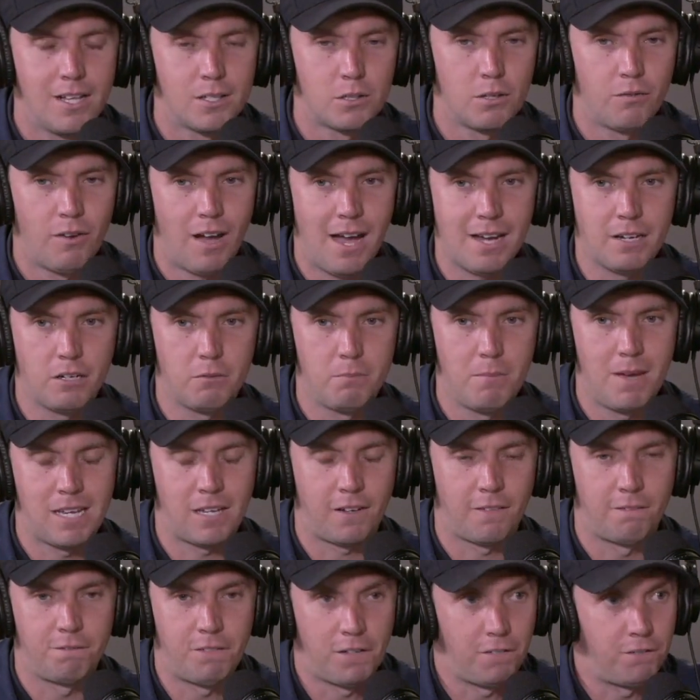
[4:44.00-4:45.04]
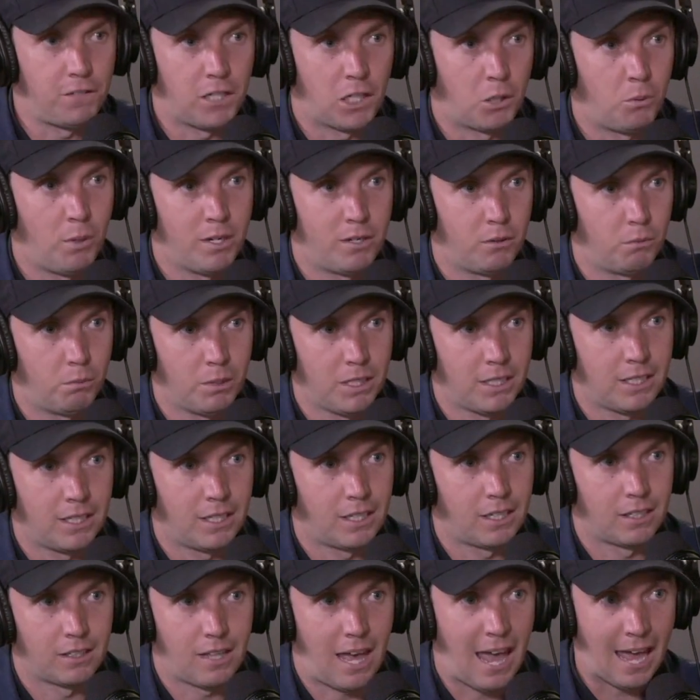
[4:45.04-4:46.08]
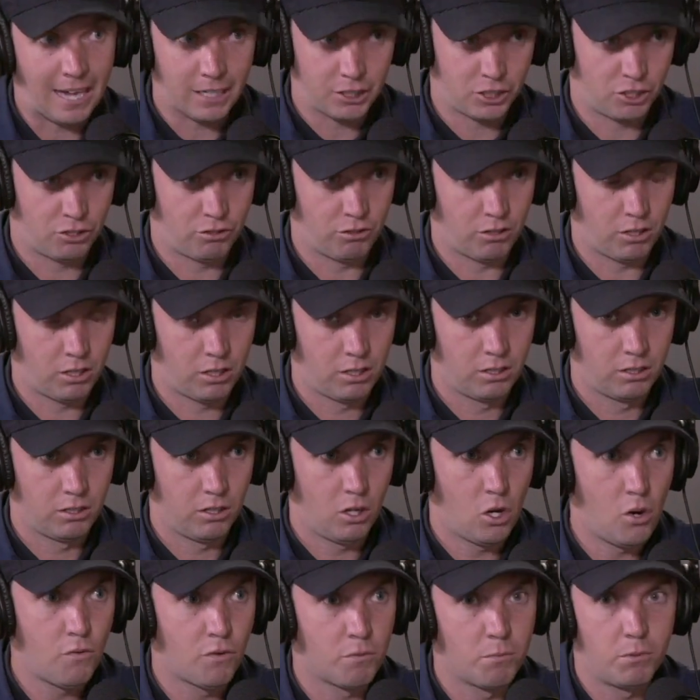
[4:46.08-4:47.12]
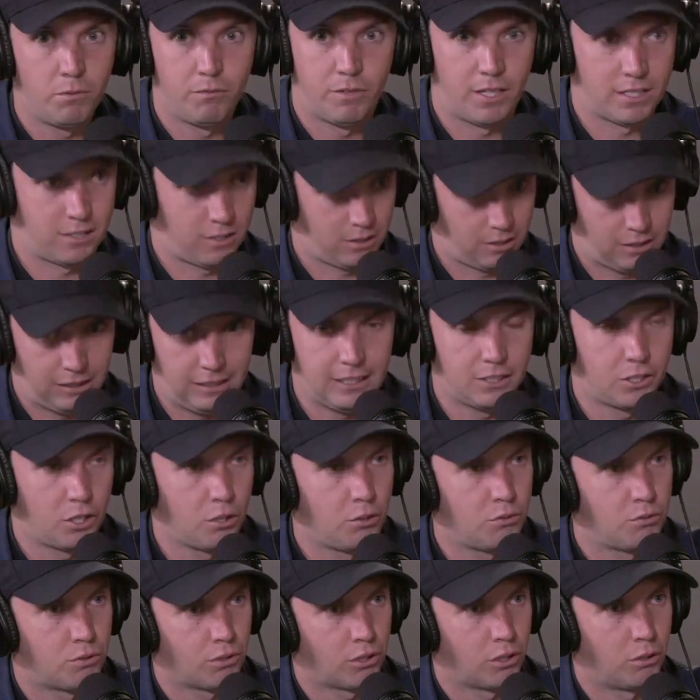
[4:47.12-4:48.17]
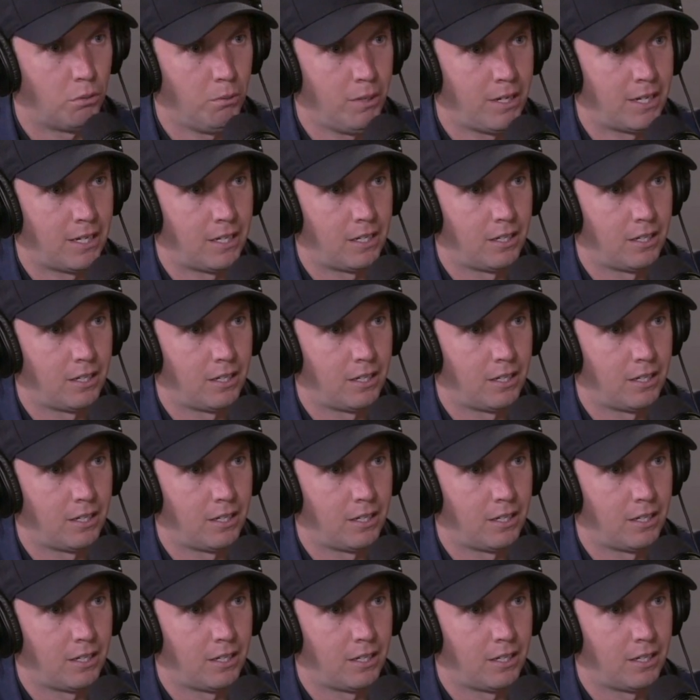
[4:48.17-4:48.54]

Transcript: So if I could make 50 quid a week extra, over a month, that's clearly 200 quid.